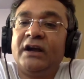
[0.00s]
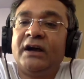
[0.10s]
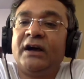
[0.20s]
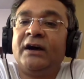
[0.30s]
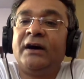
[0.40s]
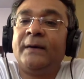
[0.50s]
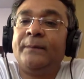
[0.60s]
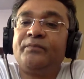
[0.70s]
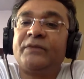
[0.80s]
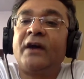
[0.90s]
uh,
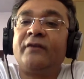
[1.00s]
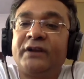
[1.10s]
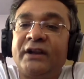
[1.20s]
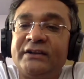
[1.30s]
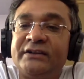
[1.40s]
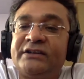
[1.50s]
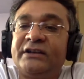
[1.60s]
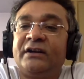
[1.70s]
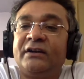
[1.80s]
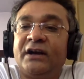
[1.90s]
after its uh,